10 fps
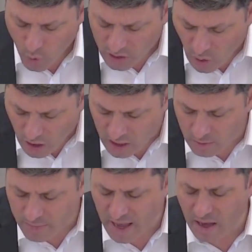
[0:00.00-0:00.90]
talking
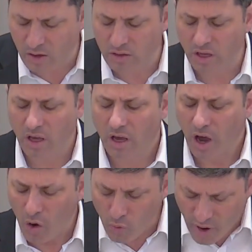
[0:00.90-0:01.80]
about
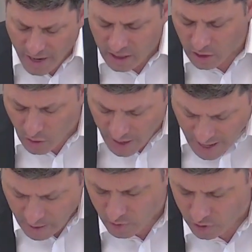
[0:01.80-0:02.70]
a regular
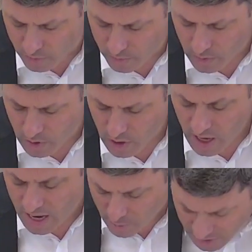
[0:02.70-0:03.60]
hammer.
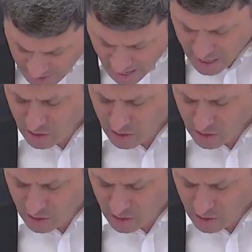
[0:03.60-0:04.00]
And I'm allowed to